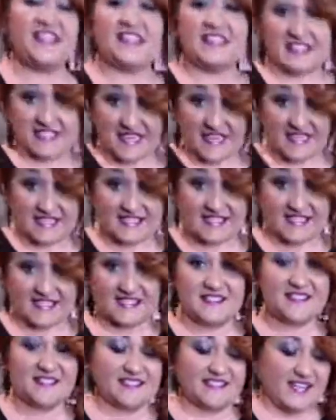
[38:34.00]
Yes.
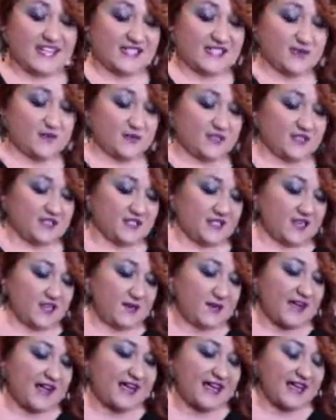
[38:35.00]
We're going to talk
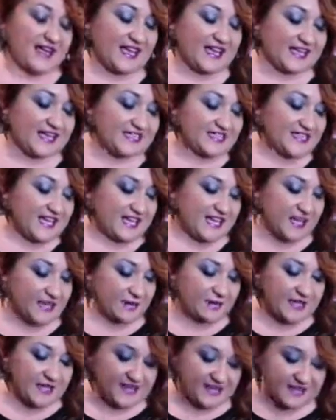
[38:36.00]
about take-home
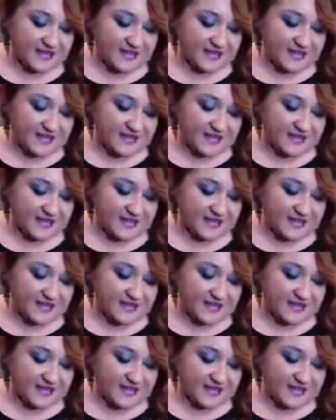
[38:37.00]
care